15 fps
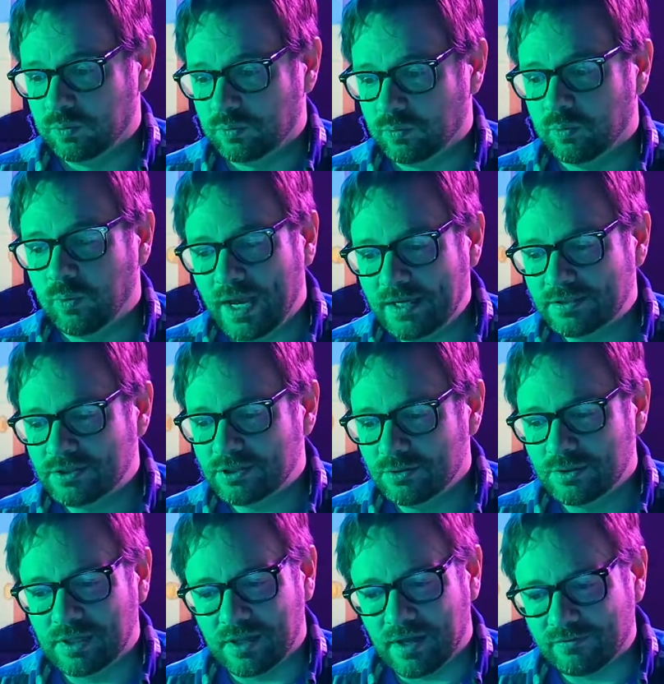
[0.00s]
way
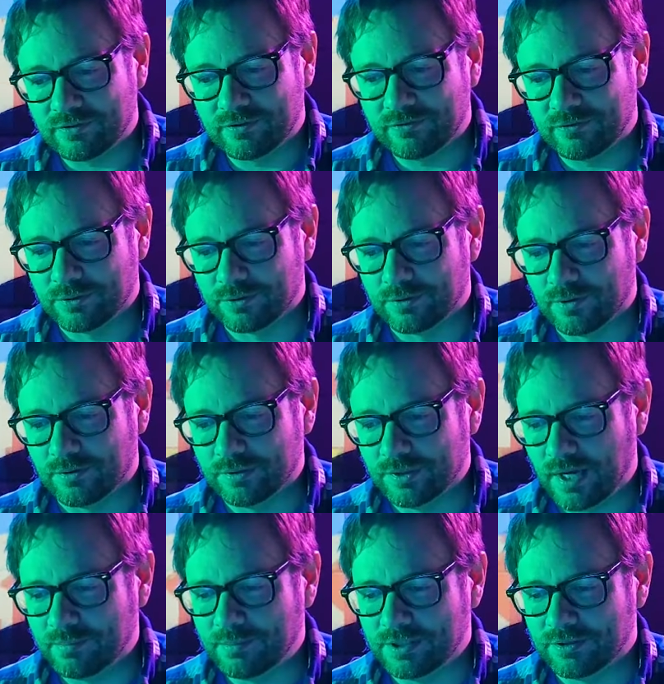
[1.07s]
too clever for their own good.
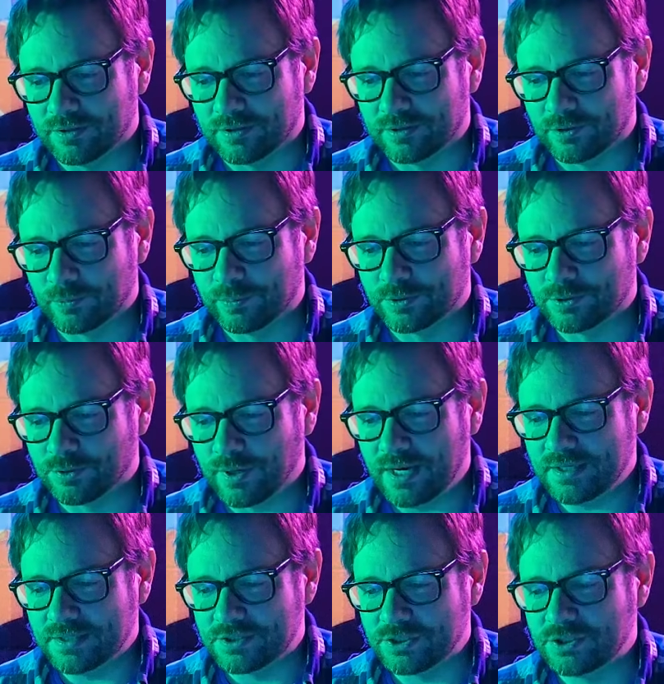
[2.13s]
I mean, they're
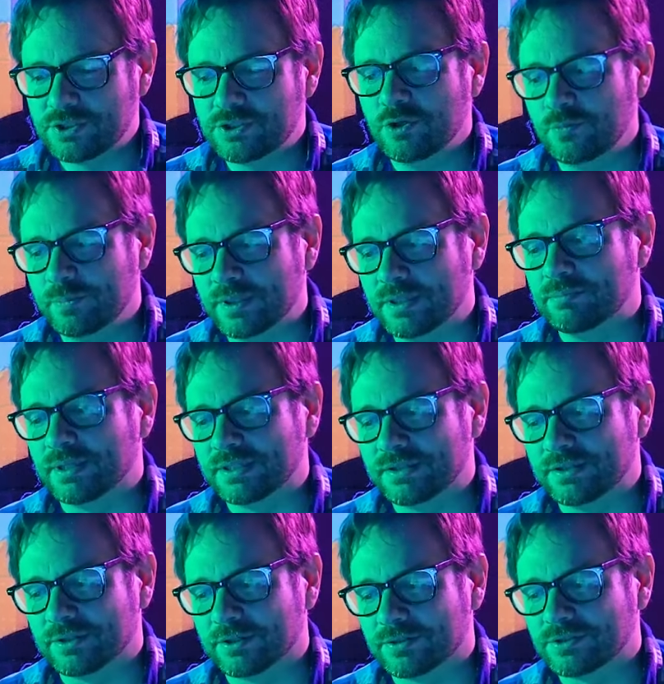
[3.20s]
portrayed as stupid,
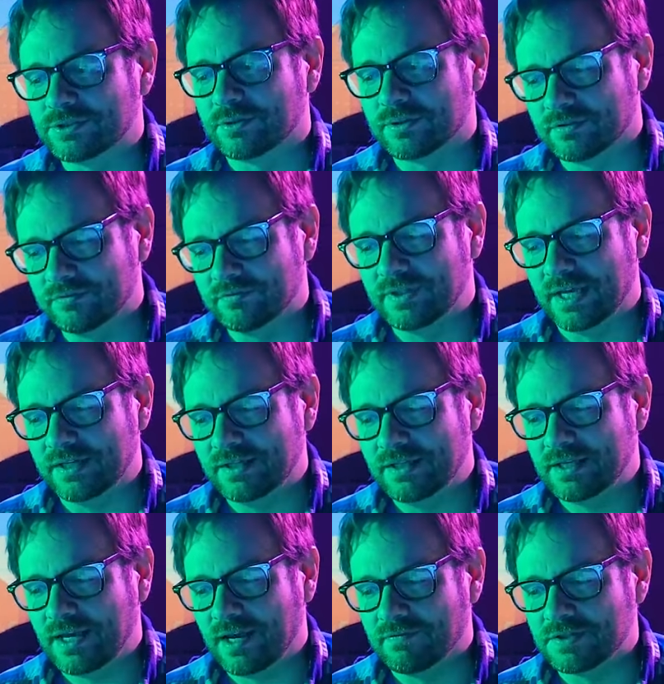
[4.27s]
but they're sort of
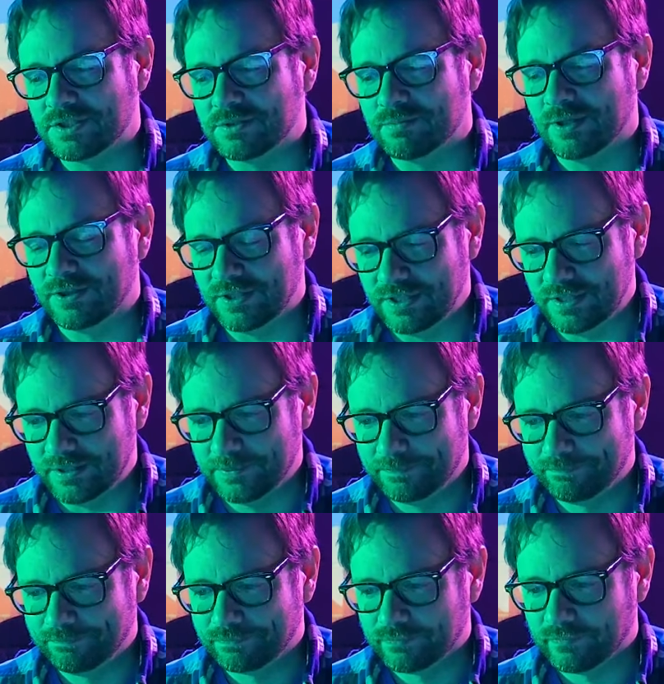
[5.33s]
that Kevin Smithy,
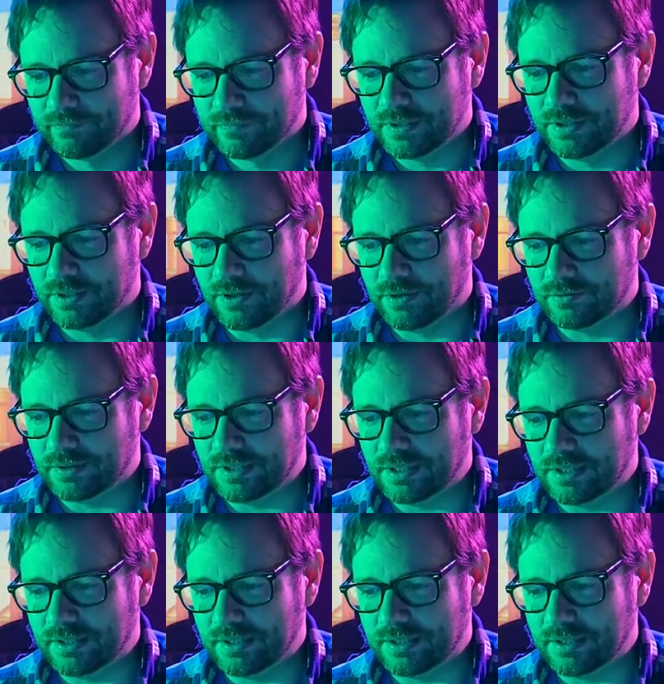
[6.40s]
you know,